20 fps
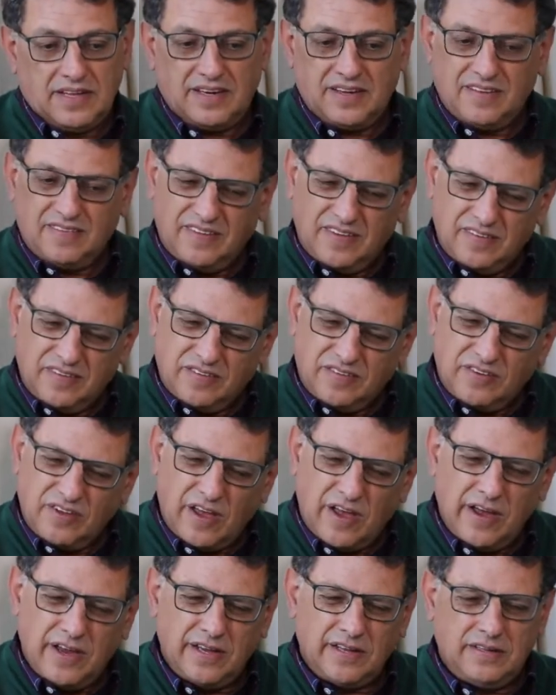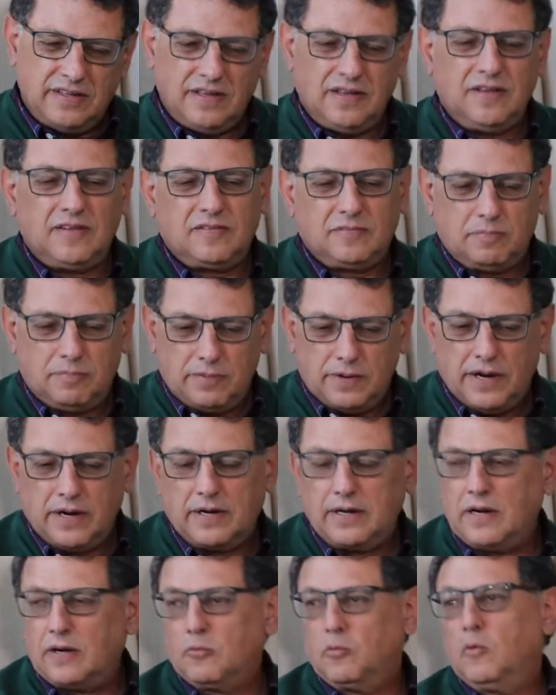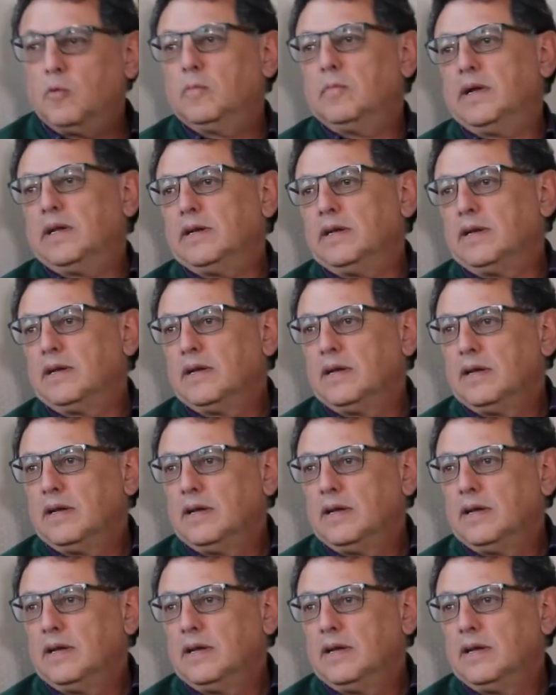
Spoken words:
that is inside this pregnant woman.